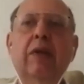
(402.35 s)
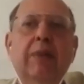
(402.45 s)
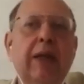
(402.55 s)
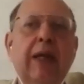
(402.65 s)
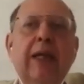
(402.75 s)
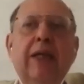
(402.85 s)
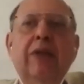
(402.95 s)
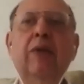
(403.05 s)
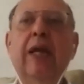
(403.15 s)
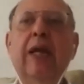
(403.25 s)
but at least
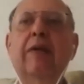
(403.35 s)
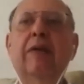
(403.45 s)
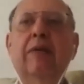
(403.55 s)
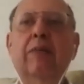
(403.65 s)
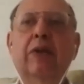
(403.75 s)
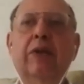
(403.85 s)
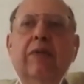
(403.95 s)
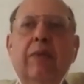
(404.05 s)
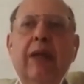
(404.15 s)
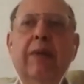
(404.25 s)
you'll get most of
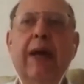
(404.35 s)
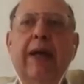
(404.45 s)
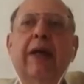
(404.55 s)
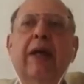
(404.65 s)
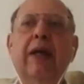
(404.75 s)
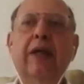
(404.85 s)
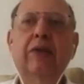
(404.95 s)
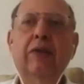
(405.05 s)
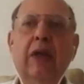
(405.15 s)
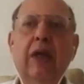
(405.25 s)
your money back.
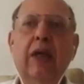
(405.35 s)
So